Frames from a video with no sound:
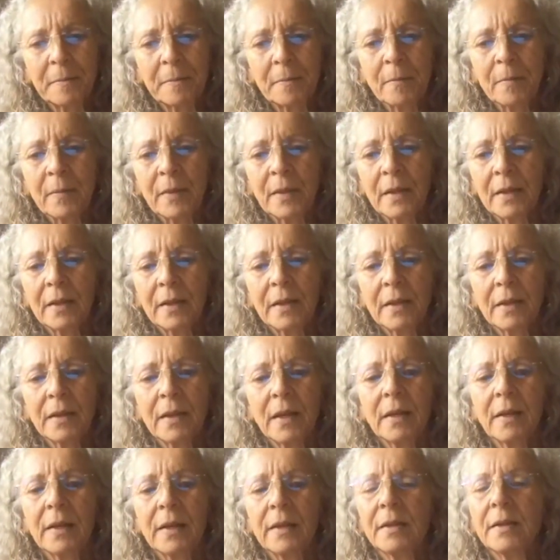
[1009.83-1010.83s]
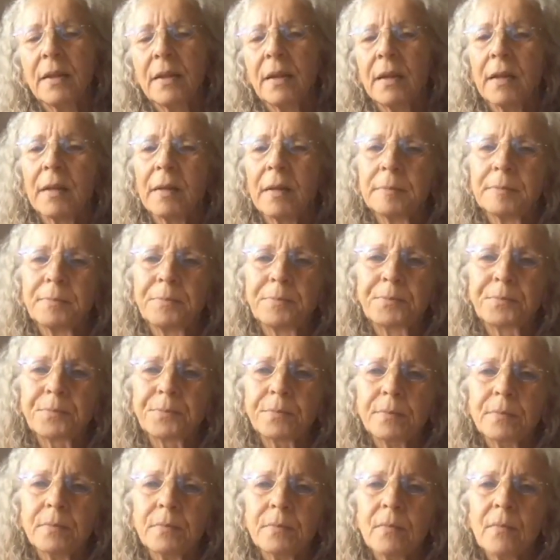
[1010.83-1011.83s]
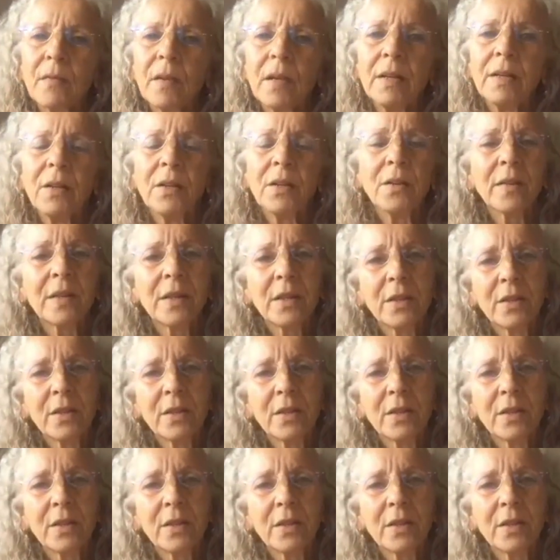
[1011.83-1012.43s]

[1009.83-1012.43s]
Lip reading: And that